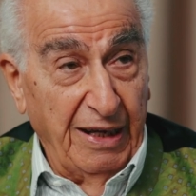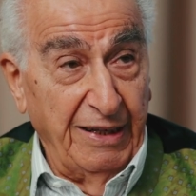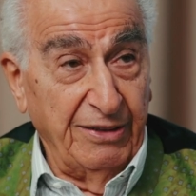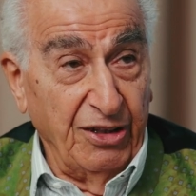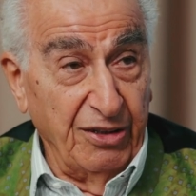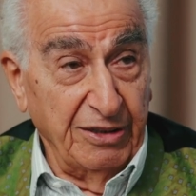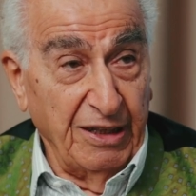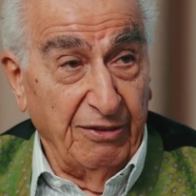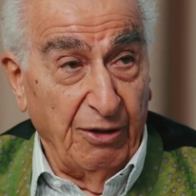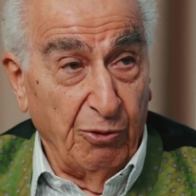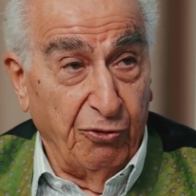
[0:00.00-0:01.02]
And it turned
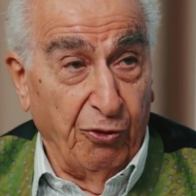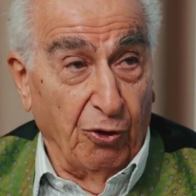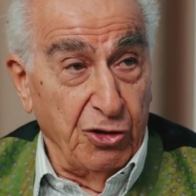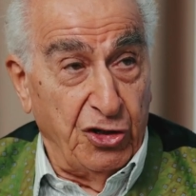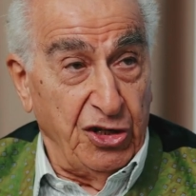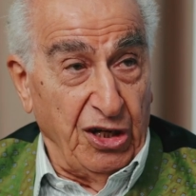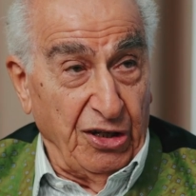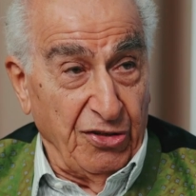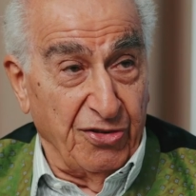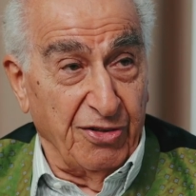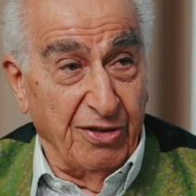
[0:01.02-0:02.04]
out there were four
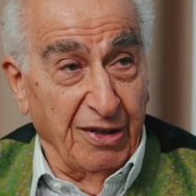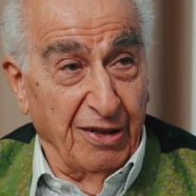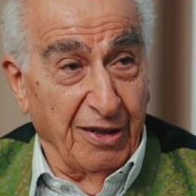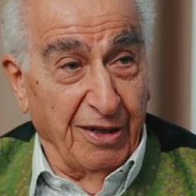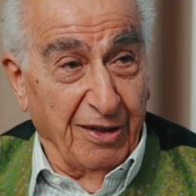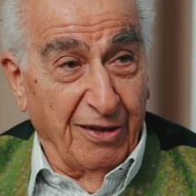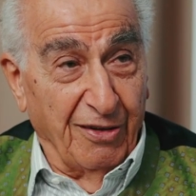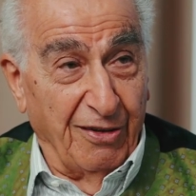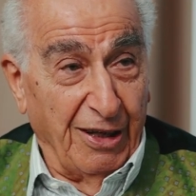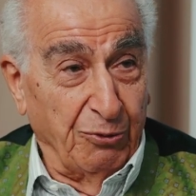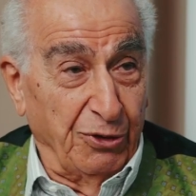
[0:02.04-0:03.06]
genes
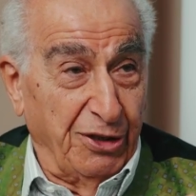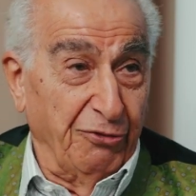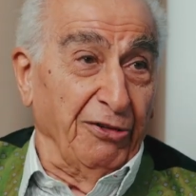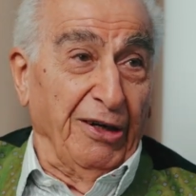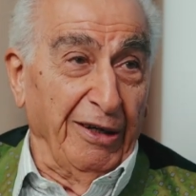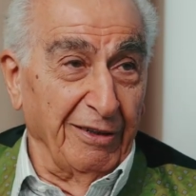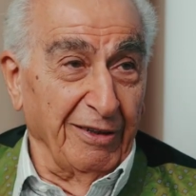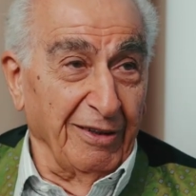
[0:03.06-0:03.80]
that were different.